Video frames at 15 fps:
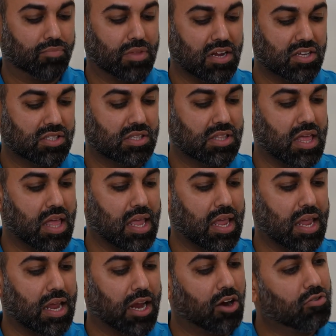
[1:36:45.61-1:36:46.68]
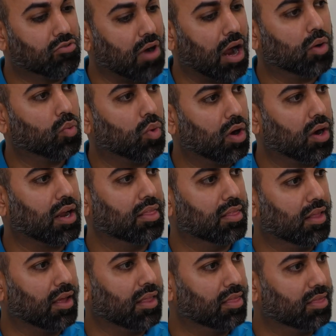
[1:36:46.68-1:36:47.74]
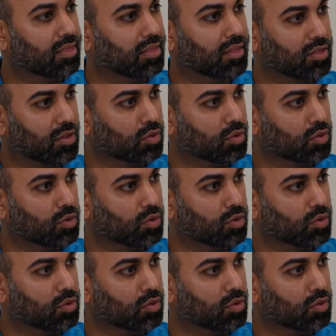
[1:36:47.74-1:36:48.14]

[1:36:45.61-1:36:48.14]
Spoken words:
there's the groundwork and